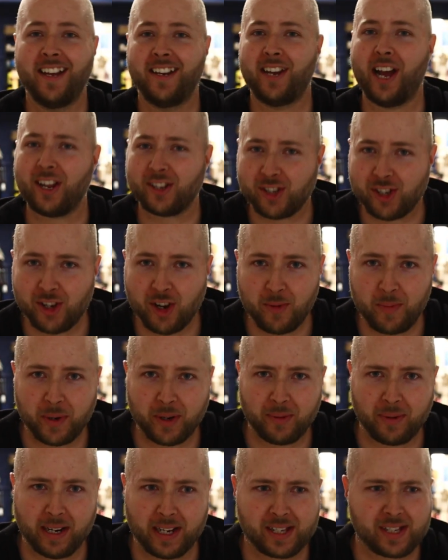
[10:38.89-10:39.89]
Not
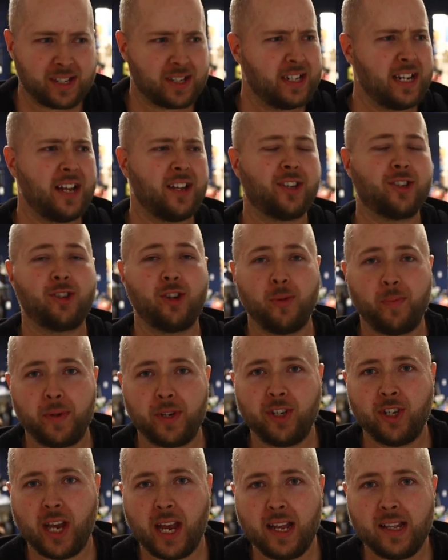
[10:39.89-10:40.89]
stupid risks, not
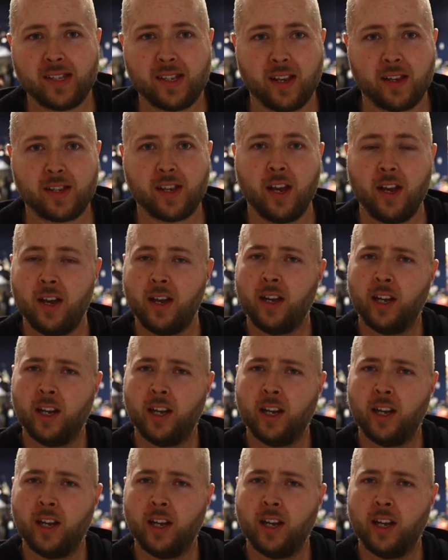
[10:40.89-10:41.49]
stupid chances.